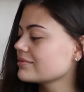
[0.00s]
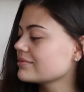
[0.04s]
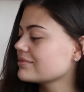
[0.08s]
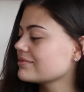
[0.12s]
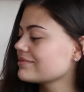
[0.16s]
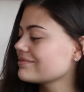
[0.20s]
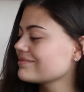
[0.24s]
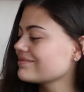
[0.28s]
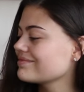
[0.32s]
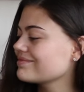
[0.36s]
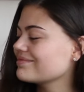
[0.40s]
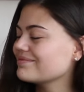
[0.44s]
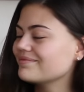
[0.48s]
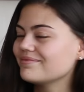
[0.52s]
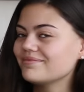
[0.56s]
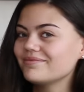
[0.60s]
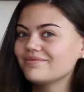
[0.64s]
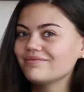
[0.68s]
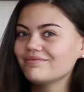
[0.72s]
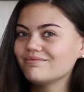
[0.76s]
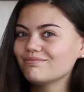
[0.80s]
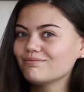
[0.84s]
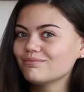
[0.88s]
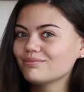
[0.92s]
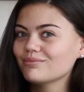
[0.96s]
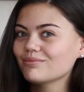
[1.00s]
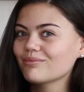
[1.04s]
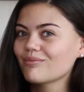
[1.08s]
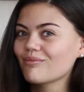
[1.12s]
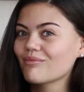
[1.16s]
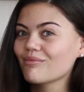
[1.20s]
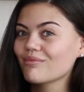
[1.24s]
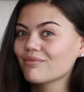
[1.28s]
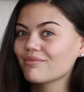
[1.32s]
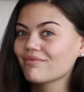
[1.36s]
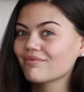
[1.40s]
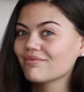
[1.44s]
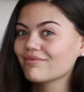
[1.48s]

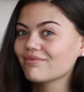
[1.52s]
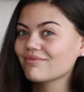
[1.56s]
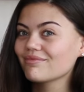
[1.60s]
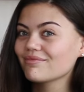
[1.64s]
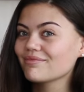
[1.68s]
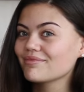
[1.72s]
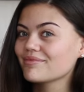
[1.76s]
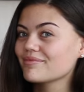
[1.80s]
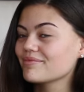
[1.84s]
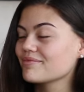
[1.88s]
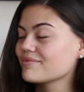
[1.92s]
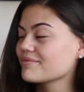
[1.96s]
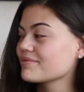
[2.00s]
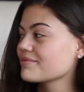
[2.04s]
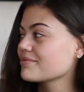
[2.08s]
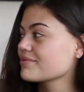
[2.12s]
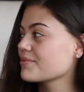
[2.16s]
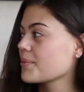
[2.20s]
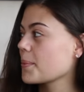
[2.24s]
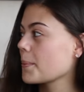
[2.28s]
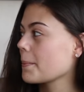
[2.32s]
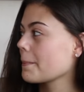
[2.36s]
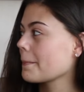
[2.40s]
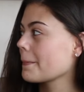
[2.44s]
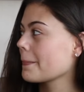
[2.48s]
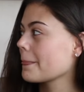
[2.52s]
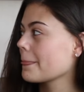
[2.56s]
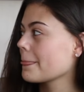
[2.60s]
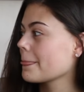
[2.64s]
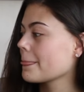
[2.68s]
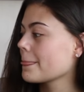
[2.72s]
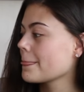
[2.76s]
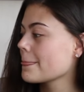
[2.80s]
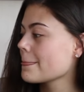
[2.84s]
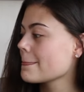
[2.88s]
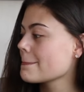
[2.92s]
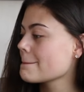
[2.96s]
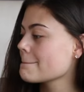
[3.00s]

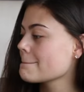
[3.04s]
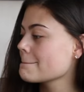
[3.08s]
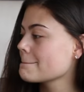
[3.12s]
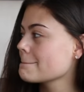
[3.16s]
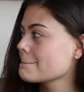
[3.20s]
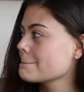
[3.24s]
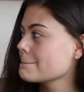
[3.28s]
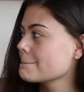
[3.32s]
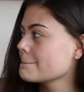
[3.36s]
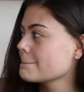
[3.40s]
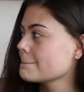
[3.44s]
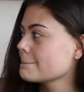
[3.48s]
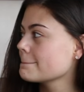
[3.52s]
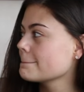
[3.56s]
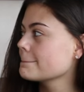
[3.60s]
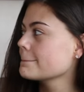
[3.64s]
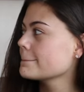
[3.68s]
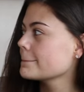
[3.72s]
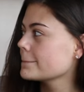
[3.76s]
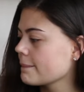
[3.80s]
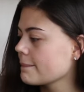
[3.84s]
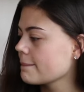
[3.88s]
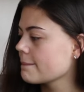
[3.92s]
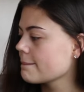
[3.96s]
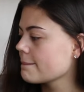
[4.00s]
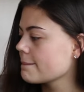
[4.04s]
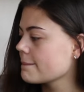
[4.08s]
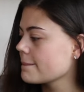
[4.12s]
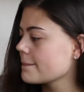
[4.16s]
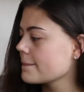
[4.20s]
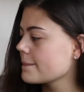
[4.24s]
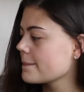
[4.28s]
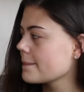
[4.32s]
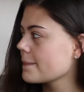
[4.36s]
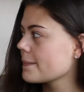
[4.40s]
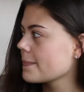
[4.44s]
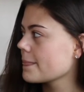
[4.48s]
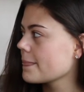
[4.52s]

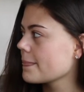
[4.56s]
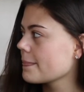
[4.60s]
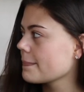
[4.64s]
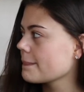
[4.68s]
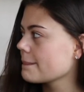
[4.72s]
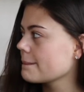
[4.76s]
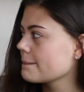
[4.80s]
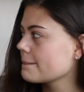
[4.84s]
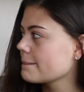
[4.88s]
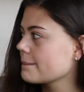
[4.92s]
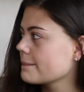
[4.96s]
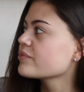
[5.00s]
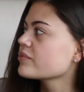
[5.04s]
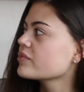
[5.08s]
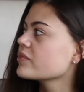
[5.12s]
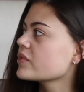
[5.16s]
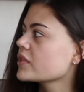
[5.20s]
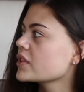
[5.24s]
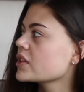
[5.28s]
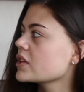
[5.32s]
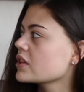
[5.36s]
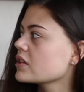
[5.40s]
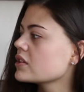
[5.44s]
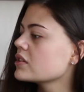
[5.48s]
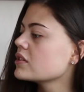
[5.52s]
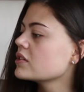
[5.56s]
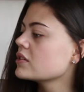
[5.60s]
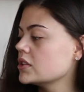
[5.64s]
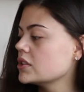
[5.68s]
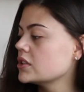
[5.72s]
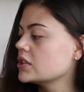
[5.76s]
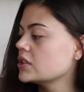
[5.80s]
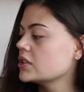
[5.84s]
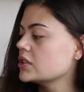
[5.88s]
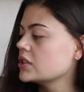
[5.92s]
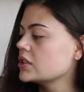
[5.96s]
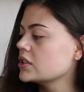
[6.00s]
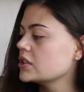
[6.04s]

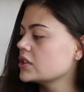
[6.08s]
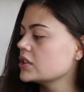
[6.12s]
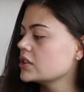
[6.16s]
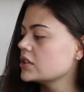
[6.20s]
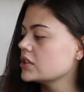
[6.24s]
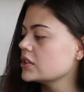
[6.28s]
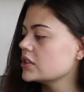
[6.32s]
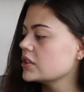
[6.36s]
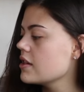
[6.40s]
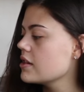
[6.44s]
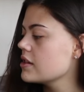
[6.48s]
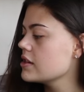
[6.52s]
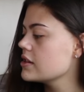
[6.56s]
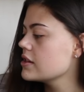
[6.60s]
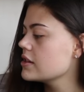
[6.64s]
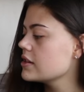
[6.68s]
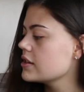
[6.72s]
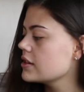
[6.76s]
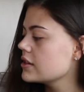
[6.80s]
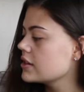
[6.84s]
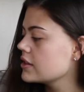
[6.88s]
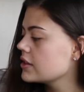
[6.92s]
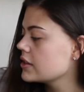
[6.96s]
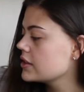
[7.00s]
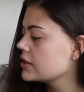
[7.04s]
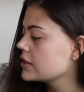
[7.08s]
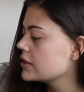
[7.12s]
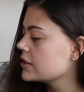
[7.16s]
No words are spoken by the person on screen.